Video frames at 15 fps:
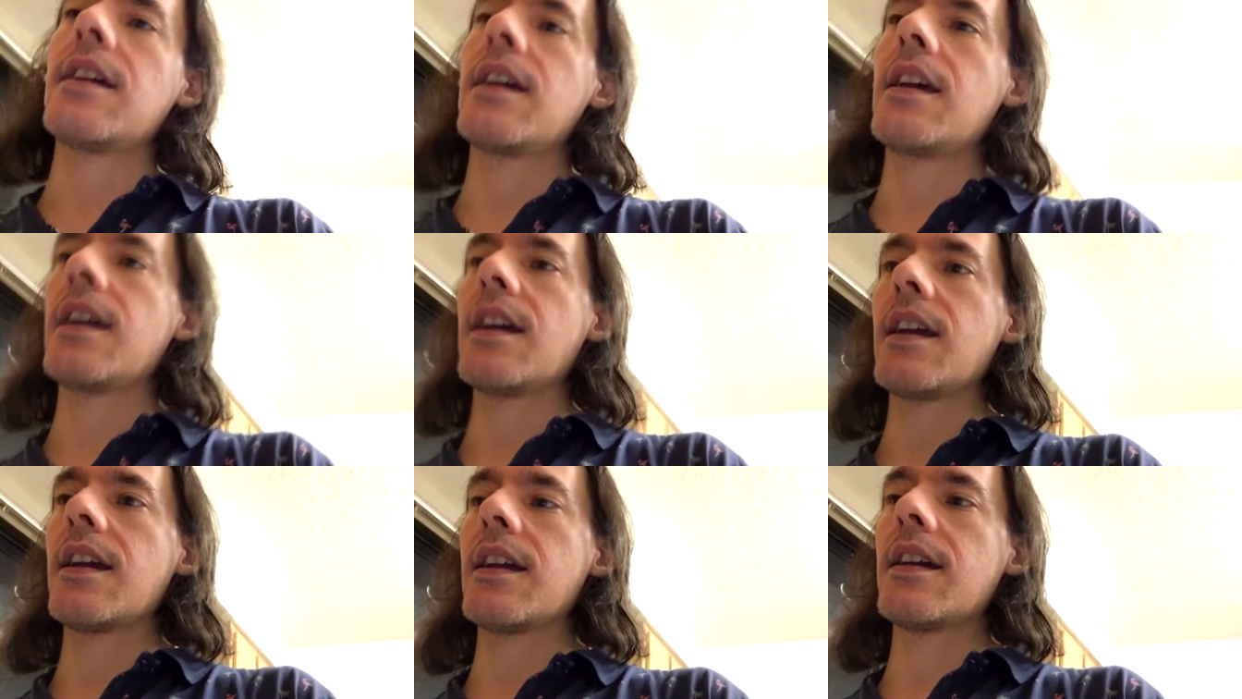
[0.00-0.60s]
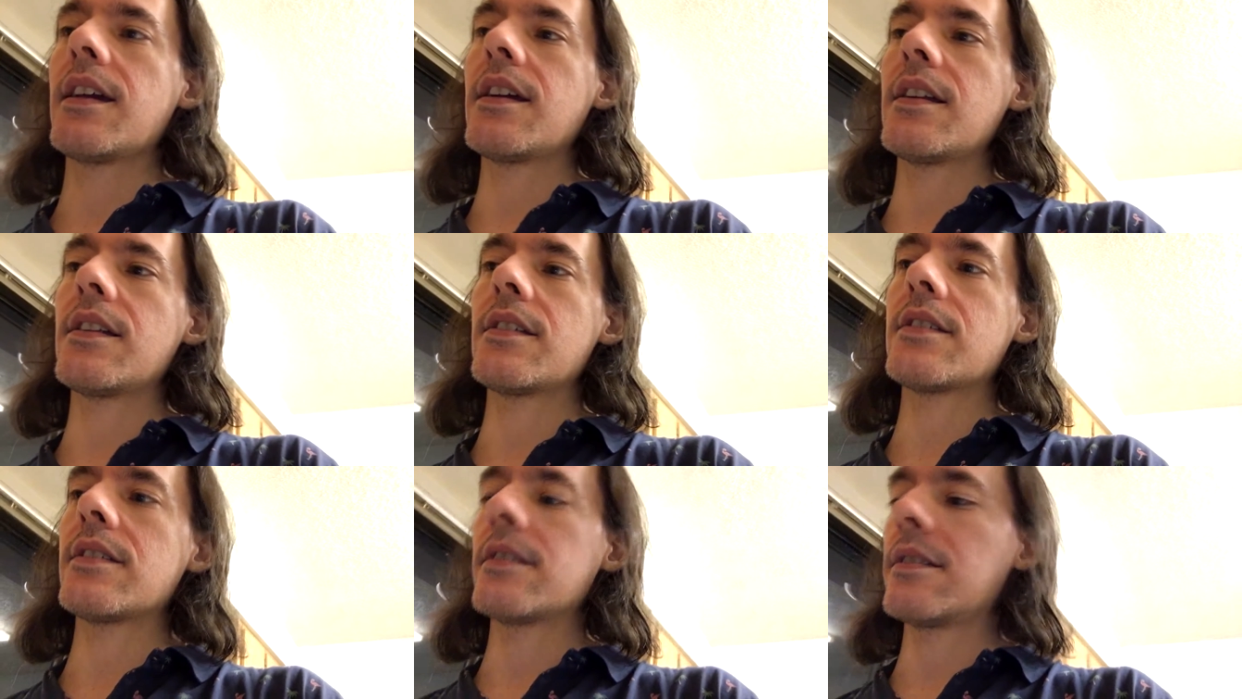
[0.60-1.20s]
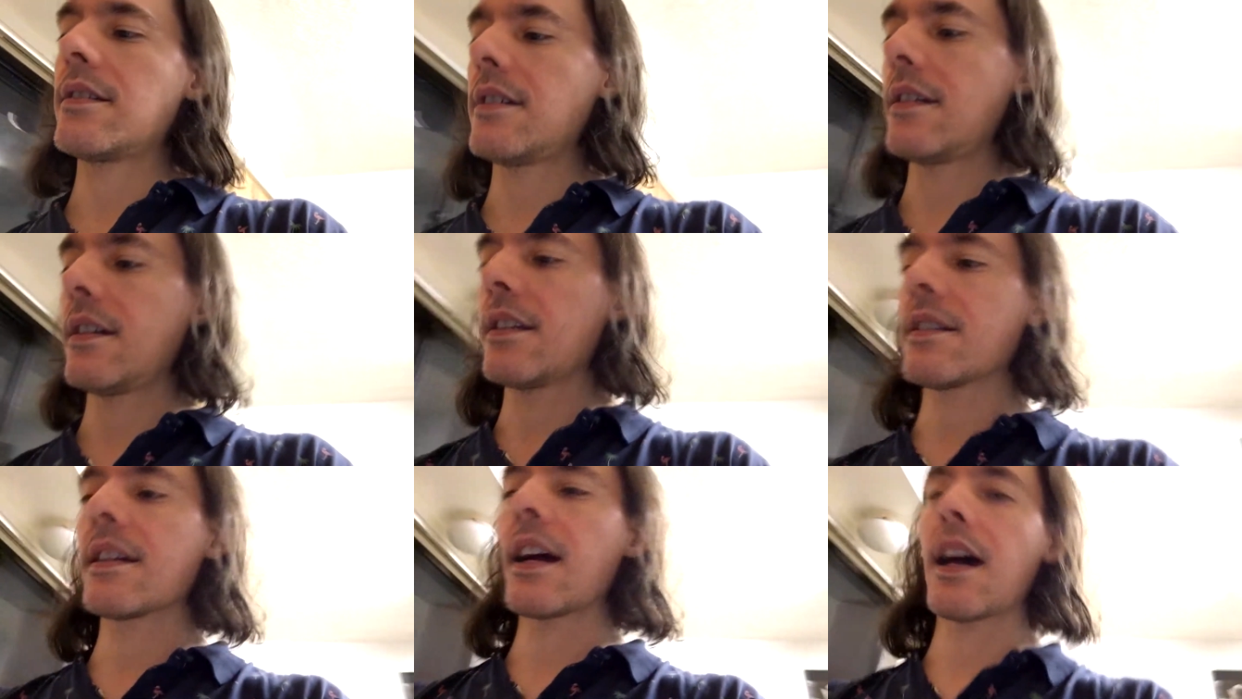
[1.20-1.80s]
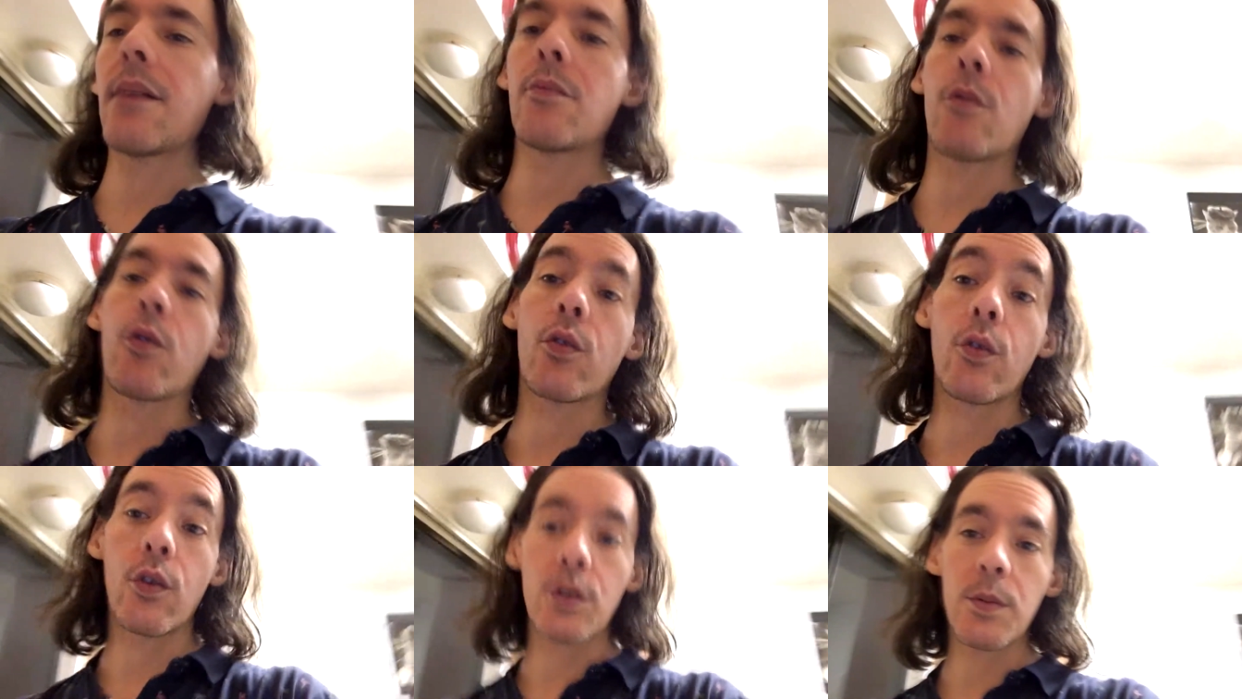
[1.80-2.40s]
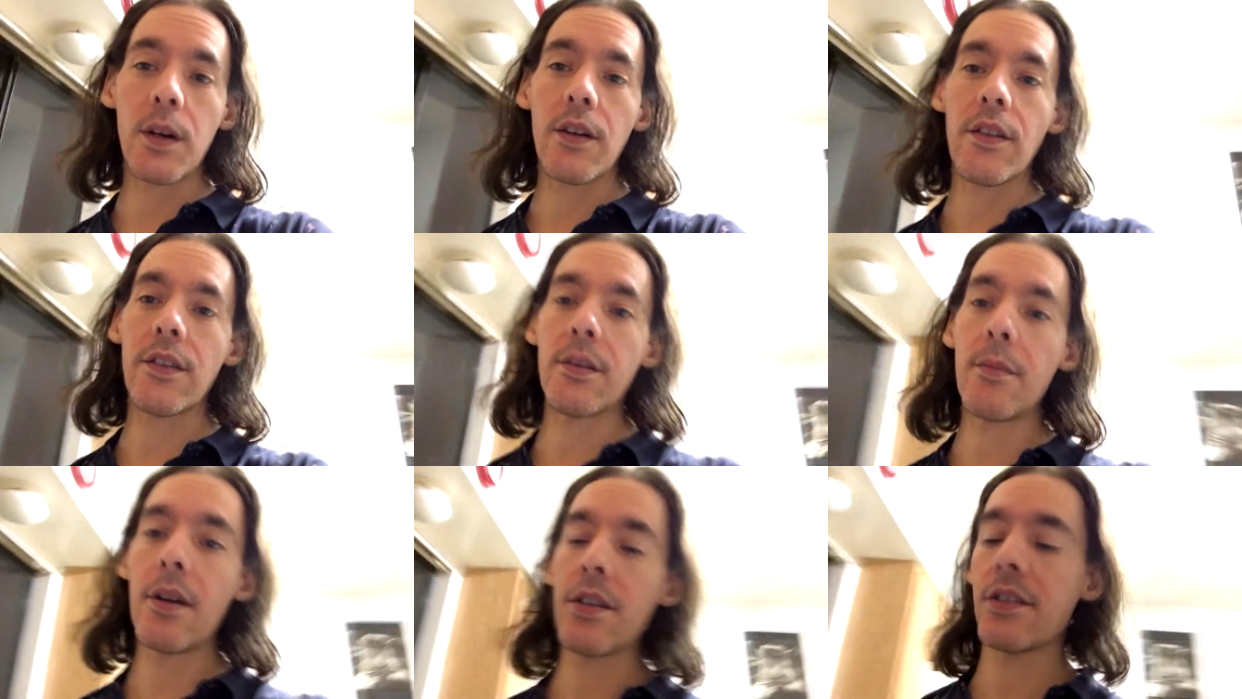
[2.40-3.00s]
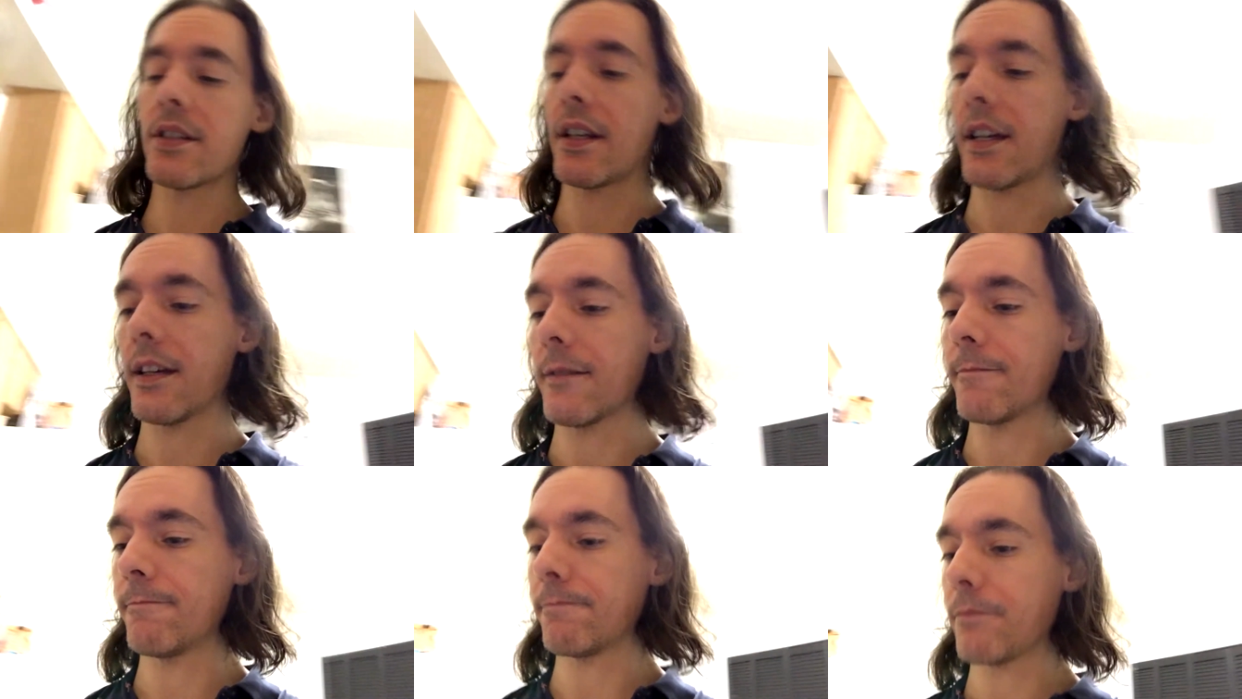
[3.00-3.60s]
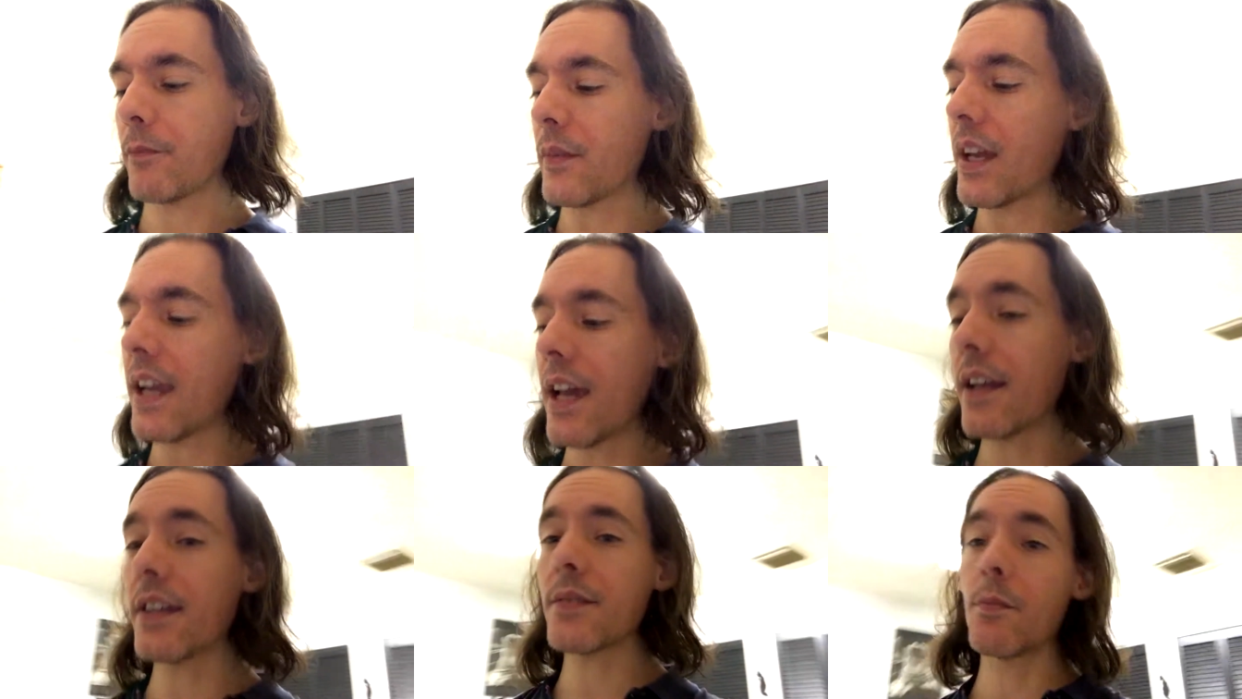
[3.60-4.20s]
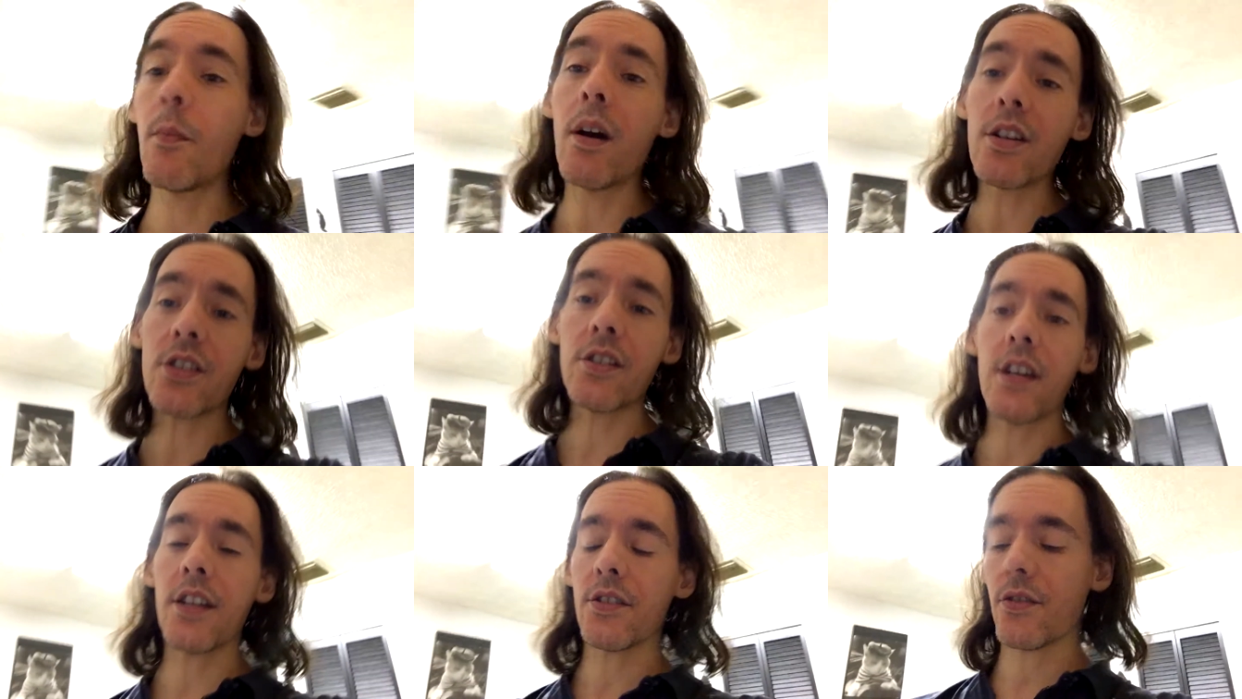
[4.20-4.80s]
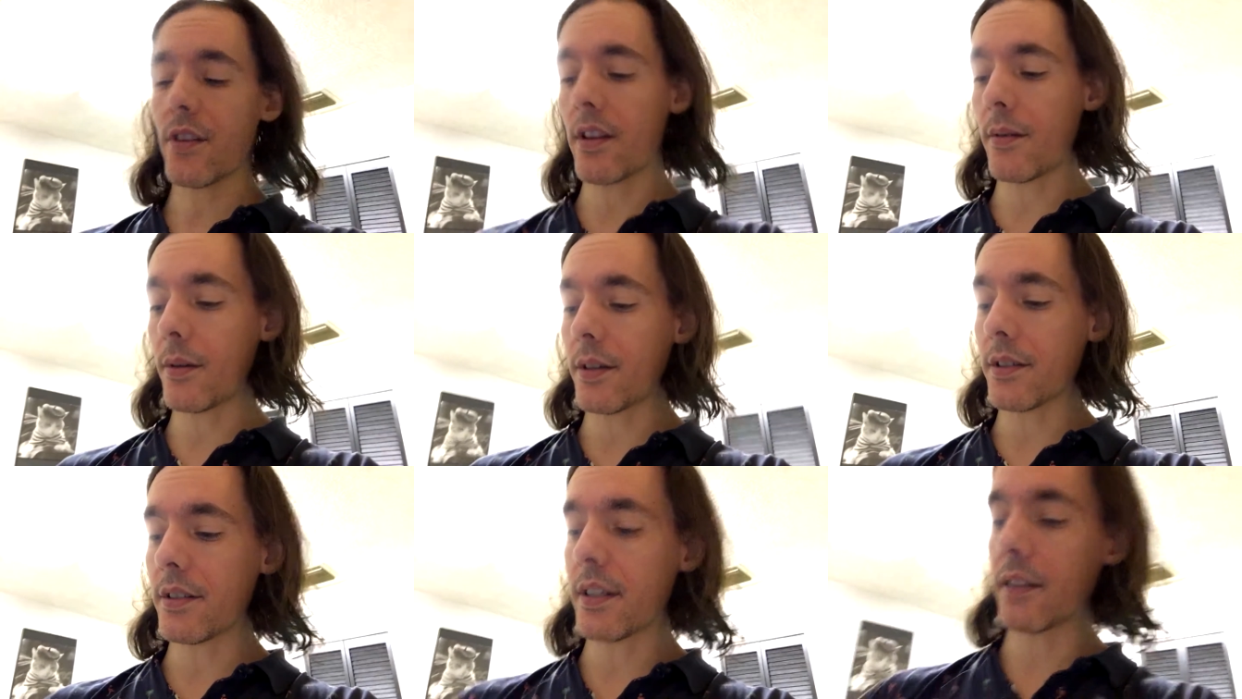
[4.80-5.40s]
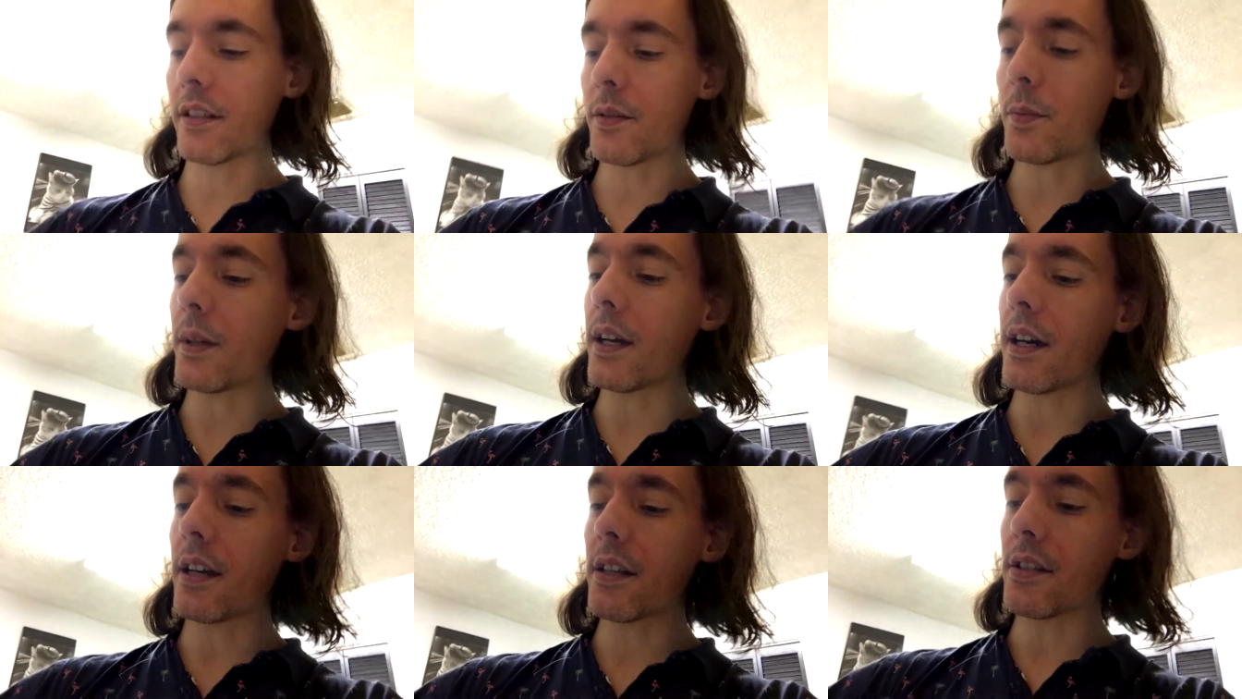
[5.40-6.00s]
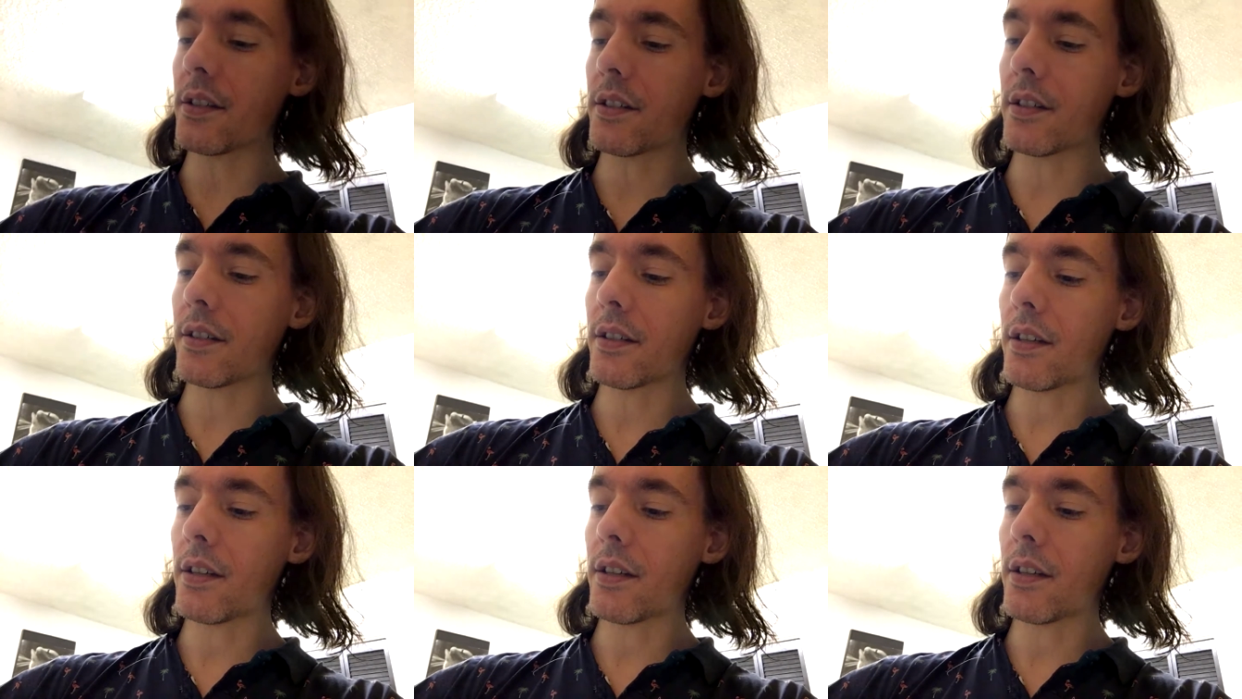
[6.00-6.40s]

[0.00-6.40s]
and it's got more horsepower than the Mustang, and it's much nicer than the Mustang. Let's be honest.